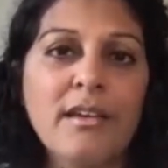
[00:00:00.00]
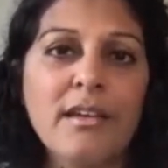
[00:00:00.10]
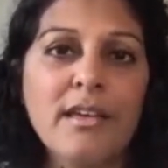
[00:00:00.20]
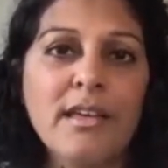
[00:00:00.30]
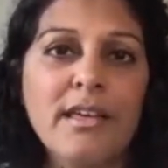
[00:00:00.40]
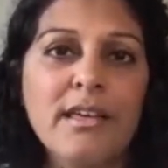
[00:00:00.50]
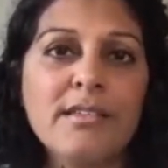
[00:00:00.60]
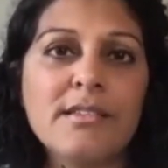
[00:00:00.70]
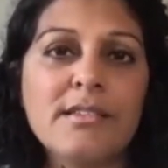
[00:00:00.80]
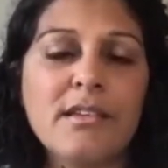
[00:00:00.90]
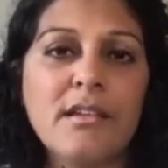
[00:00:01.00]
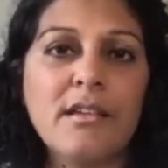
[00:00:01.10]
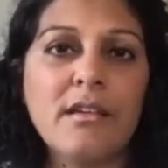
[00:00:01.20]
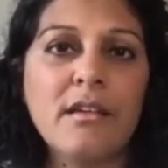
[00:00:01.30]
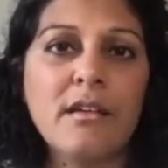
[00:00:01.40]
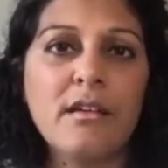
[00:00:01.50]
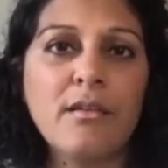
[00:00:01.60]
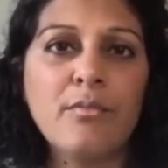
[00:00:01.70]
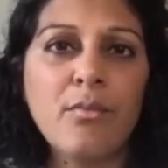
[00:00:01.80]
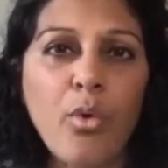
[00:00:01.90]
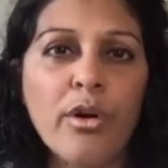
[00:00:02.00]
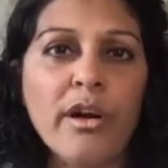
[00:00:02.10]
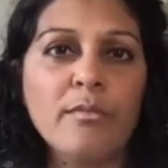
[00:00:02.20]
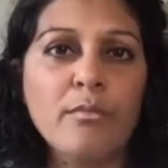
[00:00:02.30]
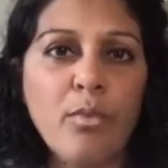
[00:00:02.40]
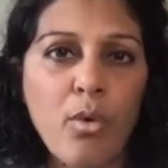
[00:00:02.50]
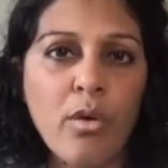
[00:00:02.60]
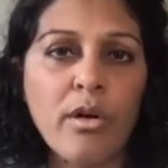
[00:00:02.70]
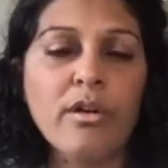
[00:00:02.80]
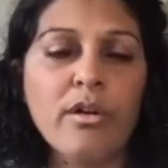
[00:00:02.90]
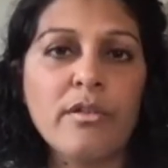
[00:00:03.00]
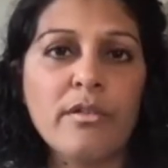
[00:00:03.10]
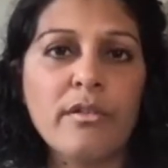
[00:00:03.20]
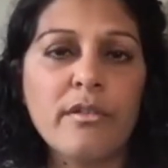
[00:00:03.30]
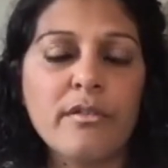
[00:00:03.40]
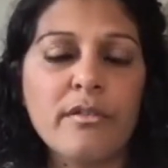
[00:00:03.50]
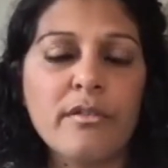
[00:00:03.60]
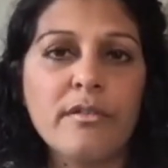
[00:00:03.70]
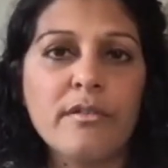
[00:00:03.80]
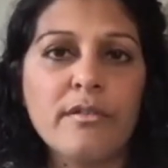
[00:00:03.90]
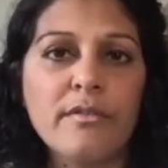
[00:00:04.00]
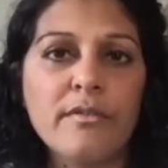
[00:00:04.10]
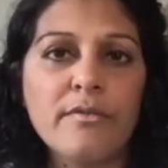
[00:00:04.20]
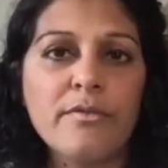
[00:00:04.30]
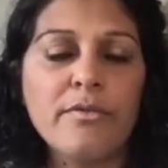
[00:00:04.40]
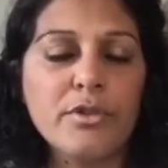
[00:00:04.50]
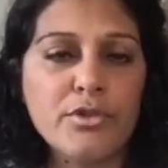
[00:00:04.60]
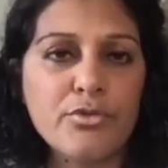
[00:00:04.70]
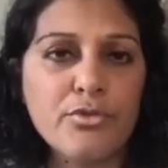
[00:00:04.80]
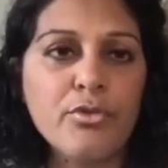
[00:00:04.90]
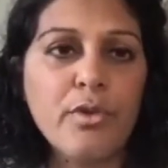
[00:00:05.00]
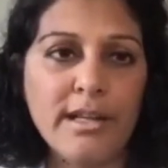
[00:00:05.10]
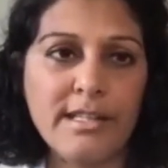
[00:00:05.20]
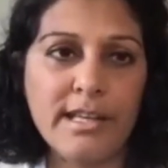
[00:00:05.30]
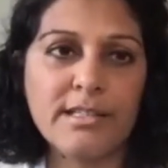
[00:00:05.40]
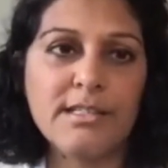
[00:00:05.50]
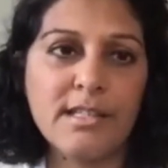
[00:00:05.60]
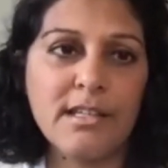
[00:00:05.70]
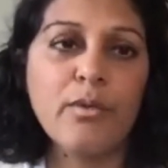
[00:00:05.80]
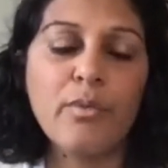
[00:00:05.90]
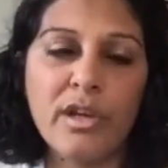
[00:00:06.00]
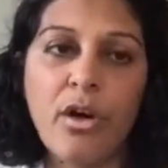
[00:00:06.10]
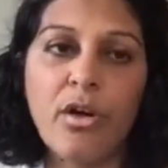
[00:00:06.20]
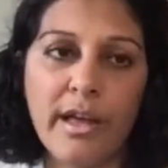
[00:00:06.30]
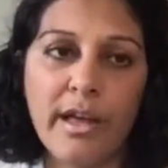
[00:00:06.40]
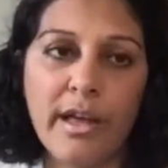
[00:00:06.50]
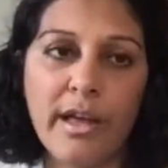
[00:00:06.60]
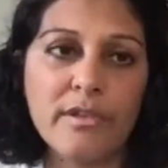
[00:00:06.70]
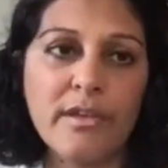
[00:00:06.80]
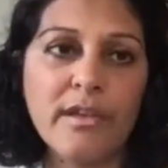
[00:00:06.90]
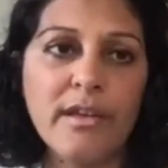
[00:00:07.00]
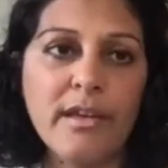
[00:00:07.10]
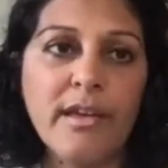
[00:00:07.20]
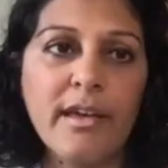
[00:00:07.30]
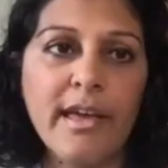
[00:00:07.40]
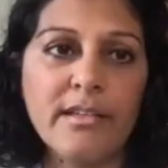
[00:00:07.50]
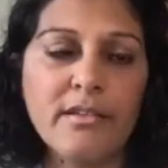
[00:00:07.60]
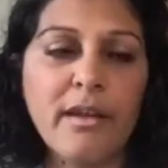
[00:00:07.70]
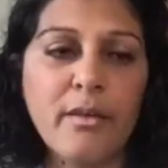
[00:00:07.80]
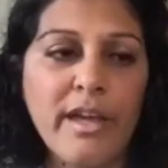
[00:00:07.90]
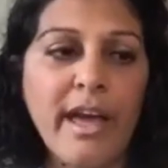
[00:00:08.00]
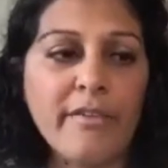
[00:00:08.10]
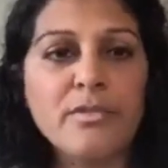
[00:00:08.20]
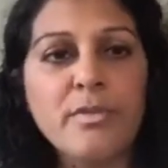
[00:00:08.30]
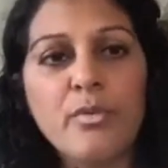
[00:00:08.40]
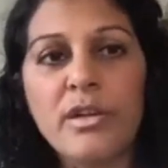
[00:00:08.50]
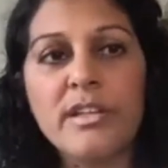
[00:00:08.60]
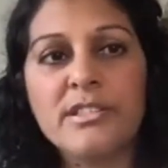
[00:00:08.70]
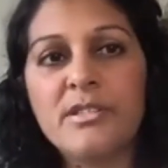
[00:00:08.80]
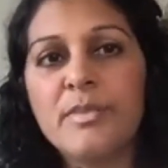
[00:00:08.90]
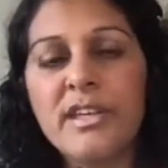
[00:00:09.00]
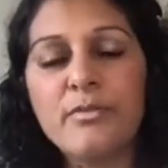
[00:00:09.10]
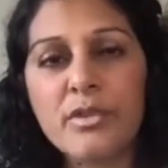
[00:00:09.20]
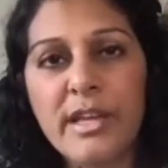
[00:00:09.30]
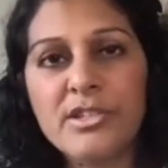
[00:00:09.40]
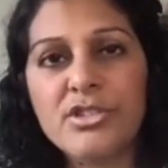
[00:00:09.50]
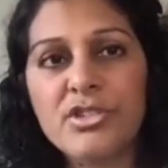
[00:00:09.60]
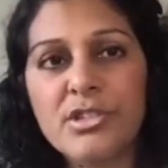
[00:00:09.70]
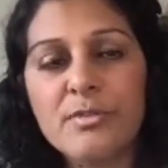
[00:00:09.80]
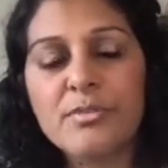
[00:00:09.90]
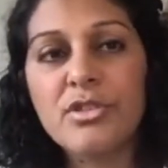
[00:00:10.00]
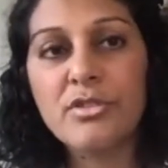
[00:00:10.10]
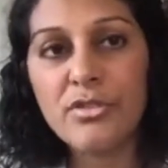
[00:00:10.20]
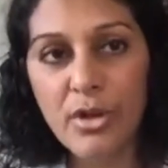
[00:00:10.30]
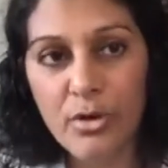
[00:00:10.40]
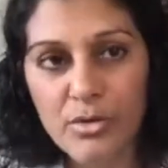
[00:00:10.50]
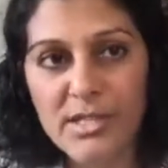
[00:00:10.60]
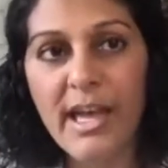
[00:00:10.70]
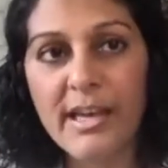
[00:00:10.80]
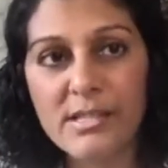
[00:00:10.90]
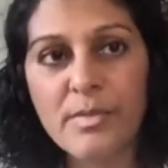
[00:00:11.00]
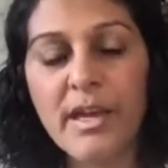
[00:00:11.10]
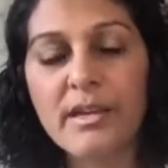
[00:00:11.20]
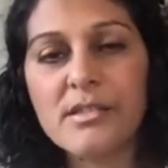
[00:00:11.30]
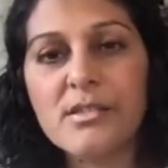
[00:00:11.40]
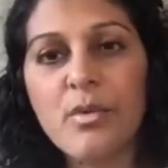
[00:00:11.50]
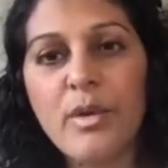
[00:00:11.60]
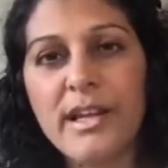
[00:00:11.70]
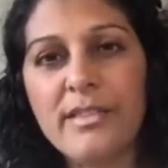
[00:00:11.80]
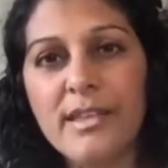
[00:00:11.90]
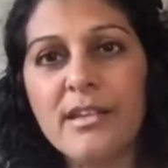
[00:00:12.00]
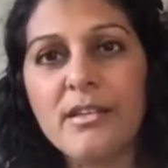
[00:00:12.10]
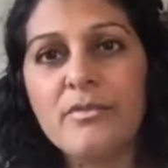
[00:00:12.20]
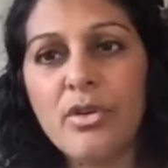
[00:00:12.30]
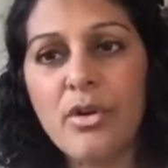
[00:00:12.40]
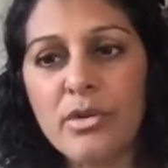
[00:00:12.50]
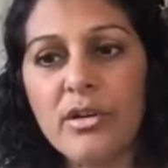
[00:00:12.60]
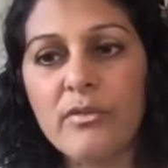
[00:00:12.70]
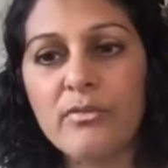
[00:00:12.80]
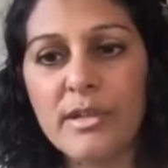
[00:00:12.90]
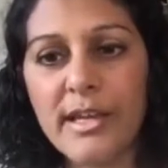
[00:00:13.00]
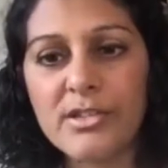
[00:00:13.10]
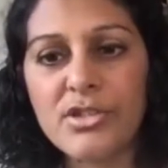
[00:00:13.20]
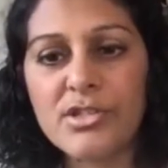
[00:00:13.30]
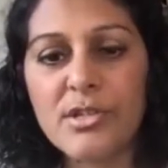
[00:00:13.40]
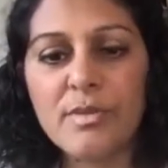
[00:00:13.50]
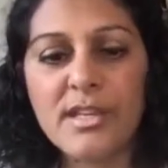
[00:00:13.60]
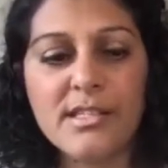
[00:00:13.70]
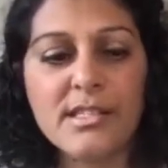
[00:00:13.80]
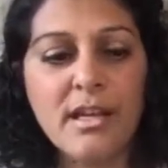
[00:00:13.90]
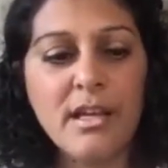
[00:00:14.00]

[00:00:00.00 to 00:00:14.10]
is more and more the true identity that we all have. And we have to be willing to be in relationship to those aspects. So when I think of yoga of relationship, he's